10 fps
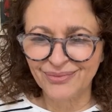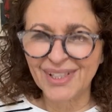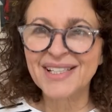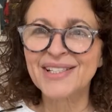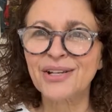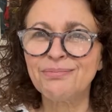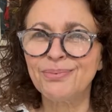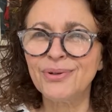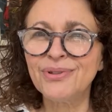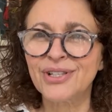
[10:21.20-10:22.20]
that's so
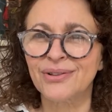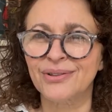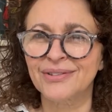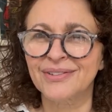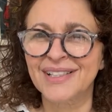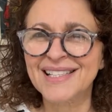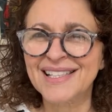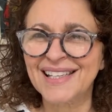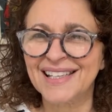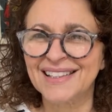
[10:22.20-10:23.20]
brutal,
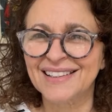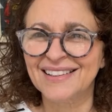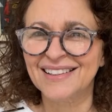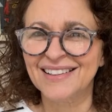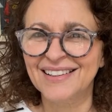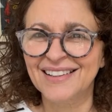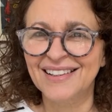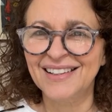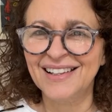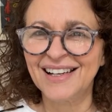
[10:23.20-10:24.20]
isn't it?
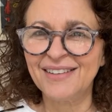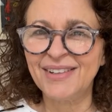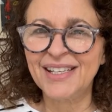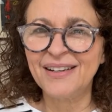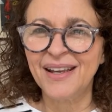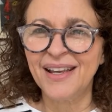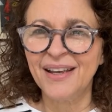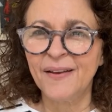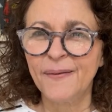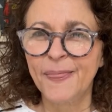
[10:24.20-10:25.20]
I mean,
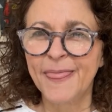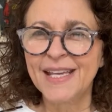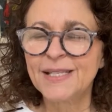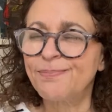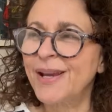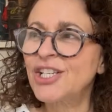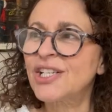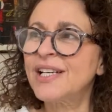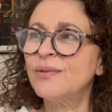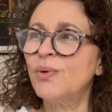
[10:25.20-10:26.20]

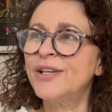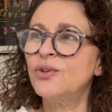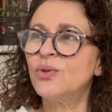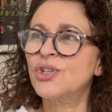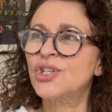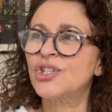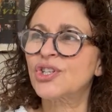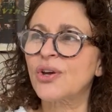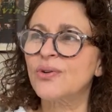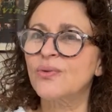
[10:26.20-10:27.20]
especially when you're
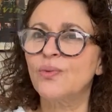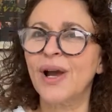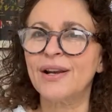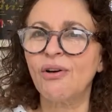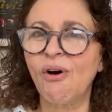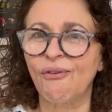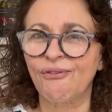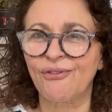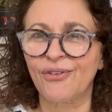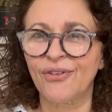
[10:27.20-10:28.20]
so well
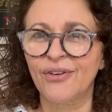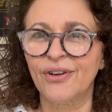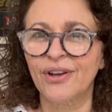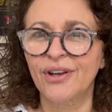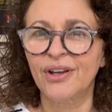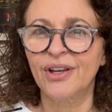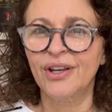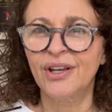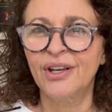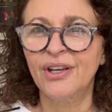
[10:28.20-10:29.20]
off.
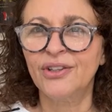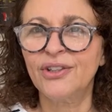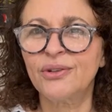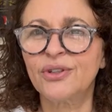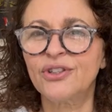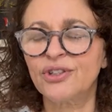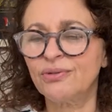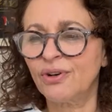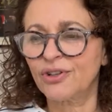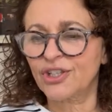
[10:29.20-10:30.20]
You know, could you
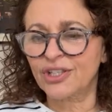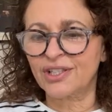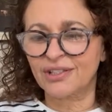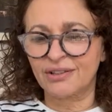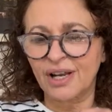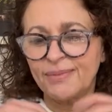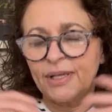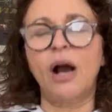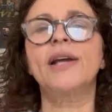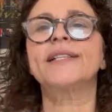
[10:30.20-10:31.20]
not just? I
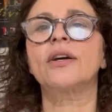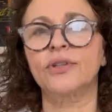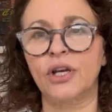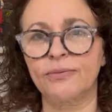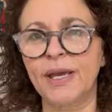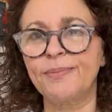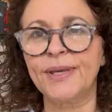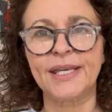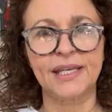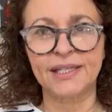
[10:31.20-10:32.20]
mean, I don't know. Maybe
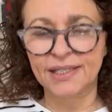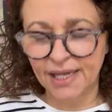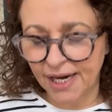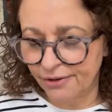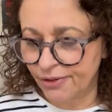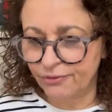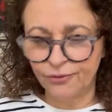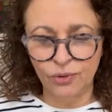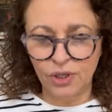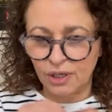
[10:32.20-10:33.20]
he is caring
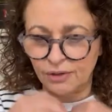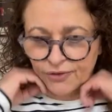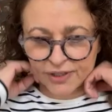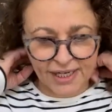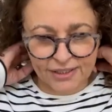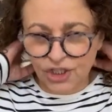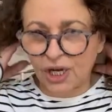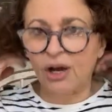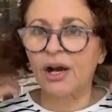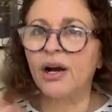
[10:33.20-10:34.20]
for her financially.
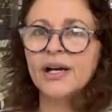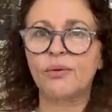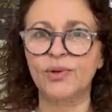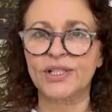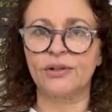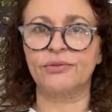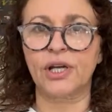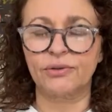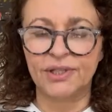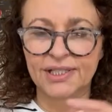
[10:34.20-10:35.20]
I, I, we don't
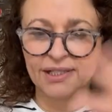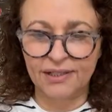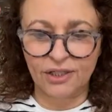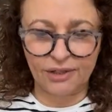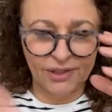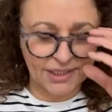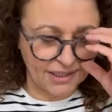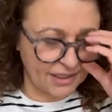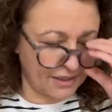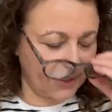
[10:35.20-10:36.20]
know. This is, you know, this
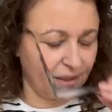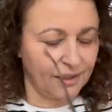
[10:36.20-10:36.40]
is a